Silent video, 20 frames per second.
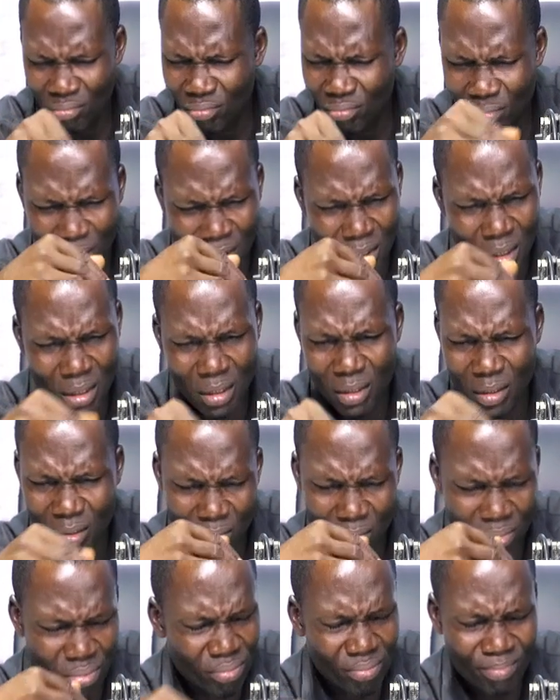Just
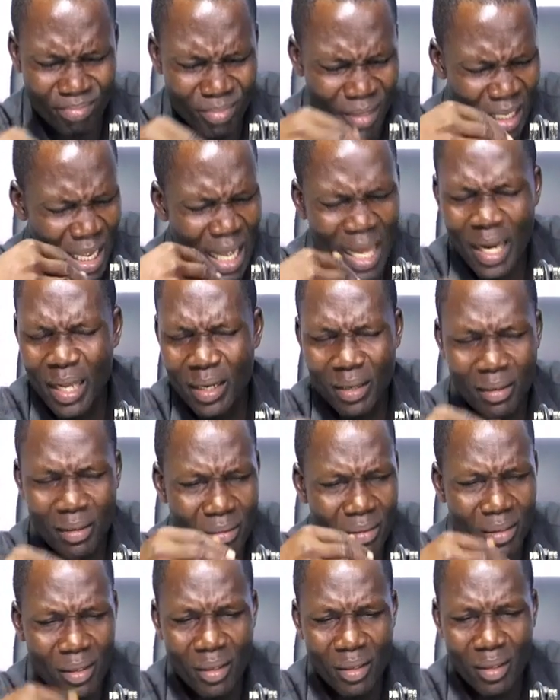cut it
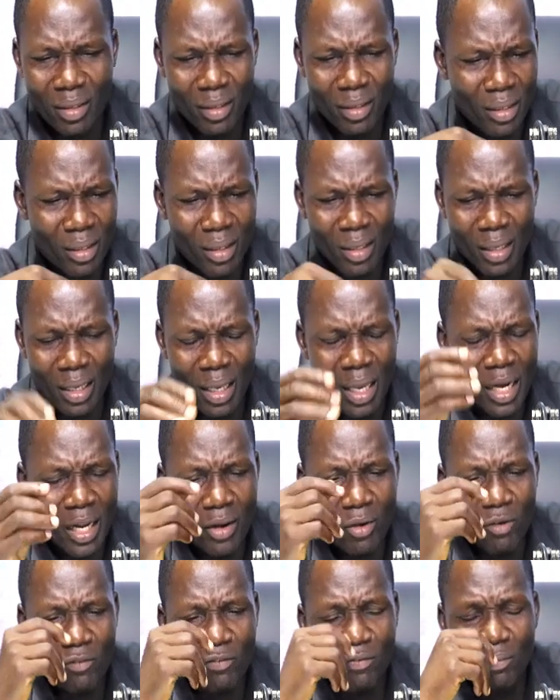
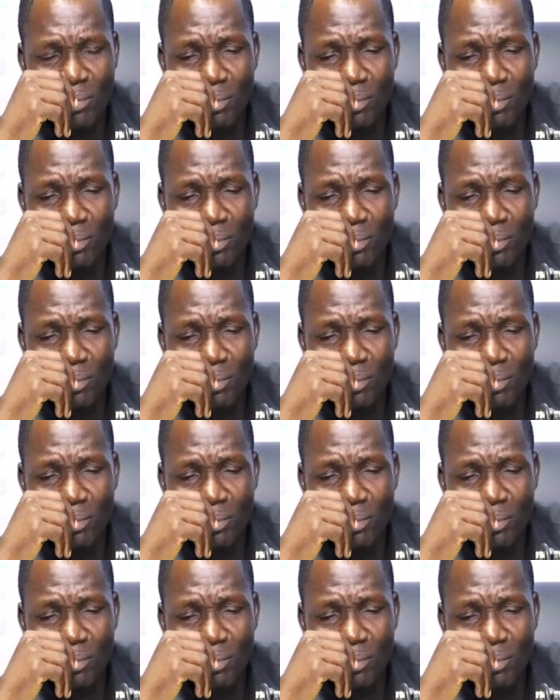off.